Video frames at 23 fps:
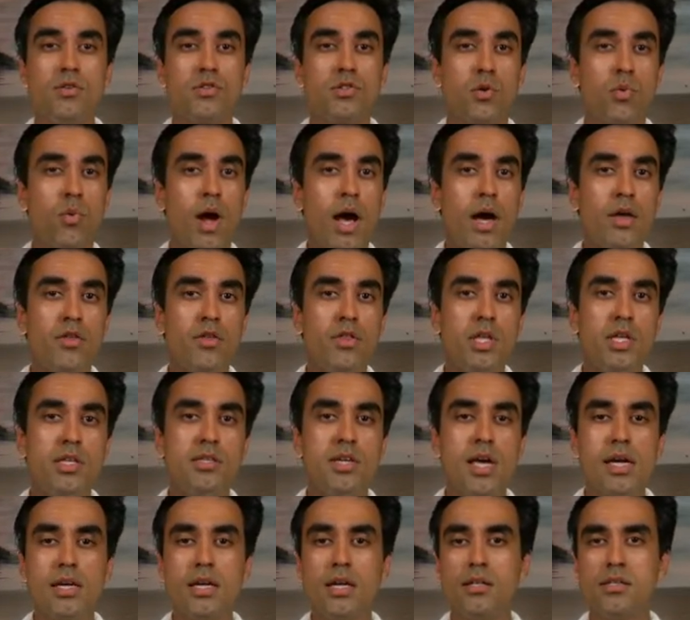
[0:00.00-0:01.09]
So rather than
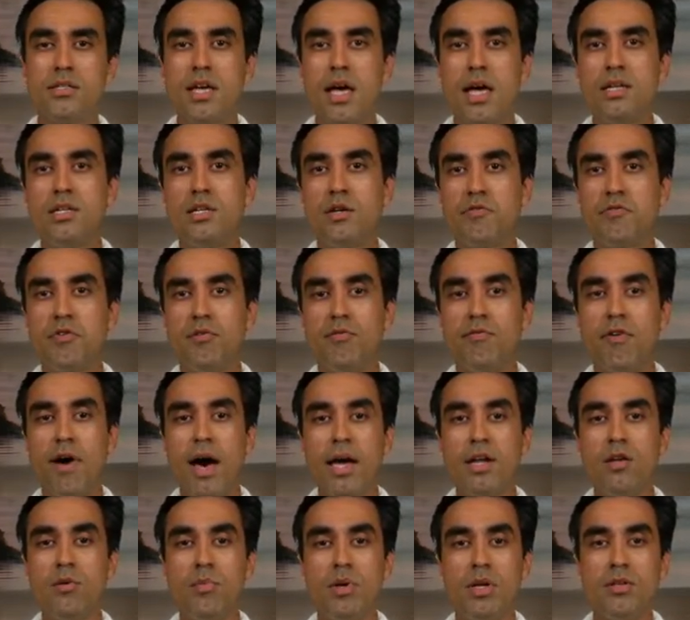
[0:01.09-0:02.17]
taking 10 different
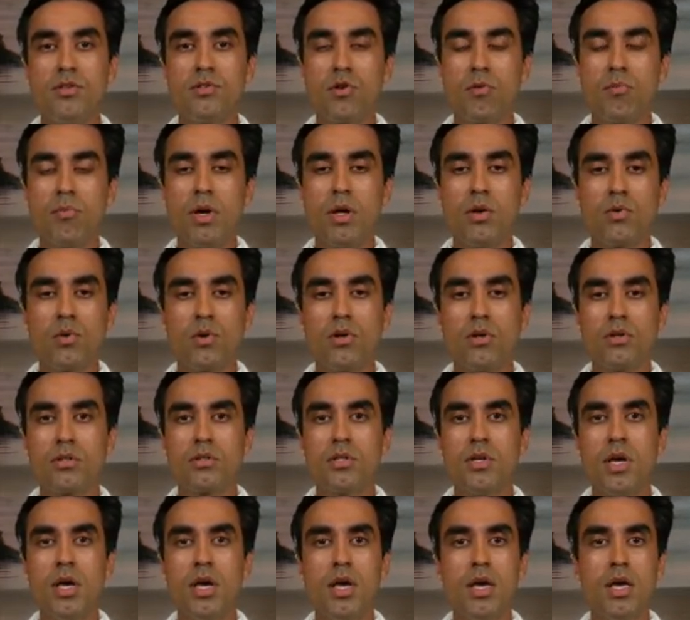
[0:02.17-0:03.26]
vitamins or
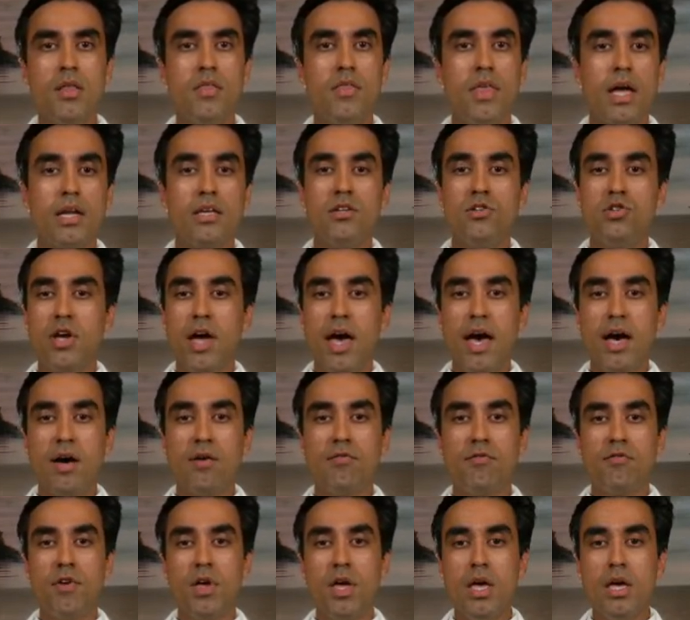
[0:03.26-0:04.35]
minerals that each
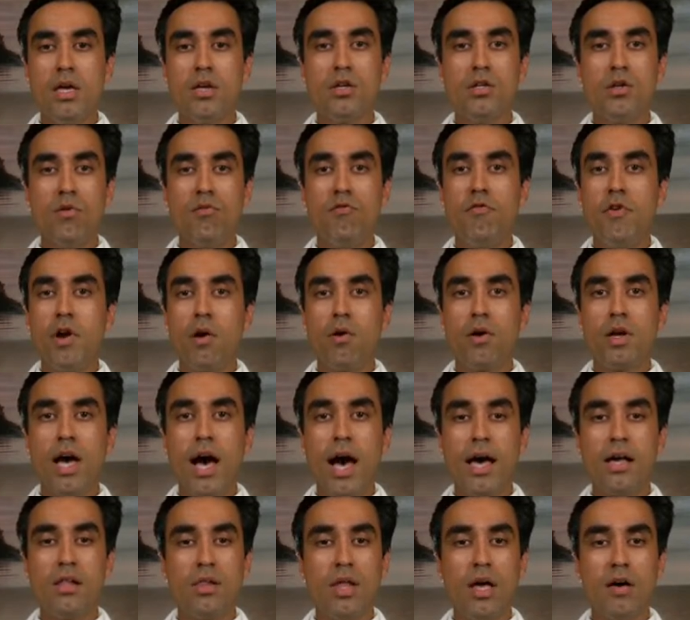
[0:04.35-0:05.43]
have, you know, very
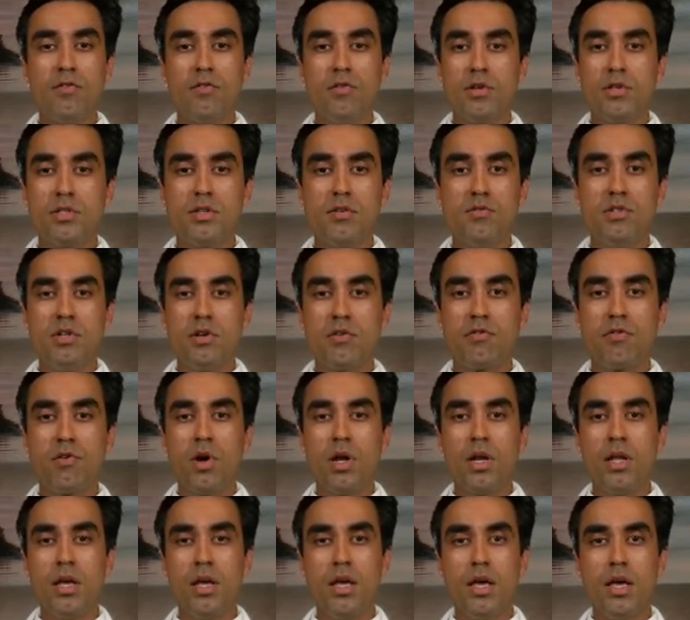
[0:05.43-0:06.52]
high levels of
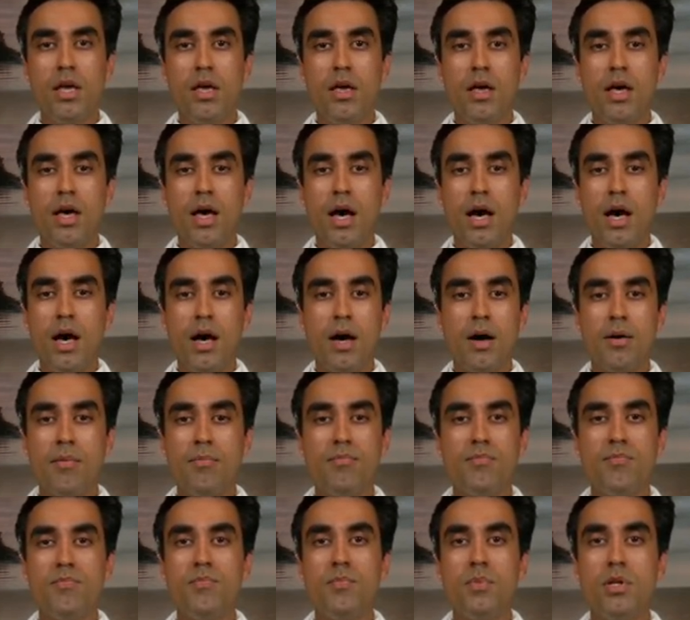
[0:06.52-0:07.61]
different, uh,
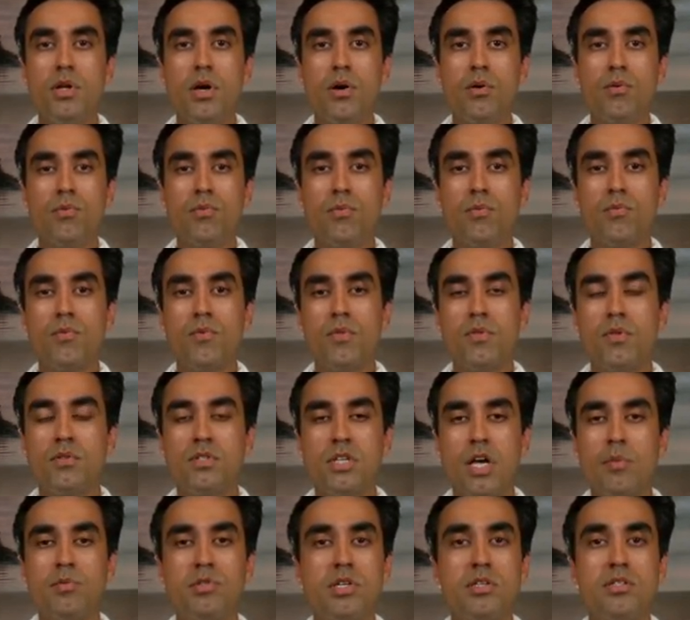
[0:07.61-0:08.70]
you know,
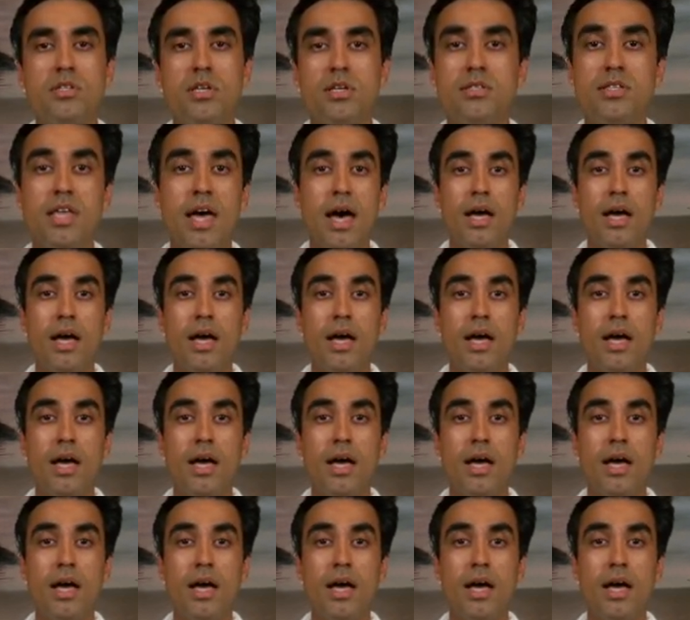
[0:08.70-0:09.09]
substances